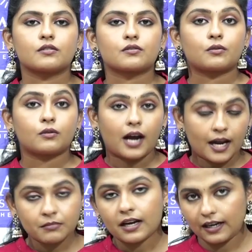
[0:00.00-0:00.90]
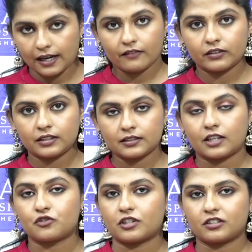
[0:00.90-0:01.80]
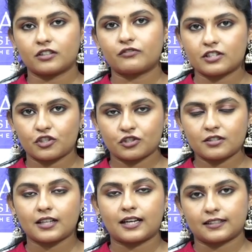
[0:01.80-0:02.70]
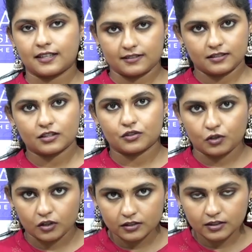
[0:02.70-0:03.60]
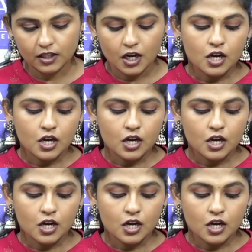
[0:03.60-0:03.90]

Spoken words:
So, I am having a general physician and consultant doctor,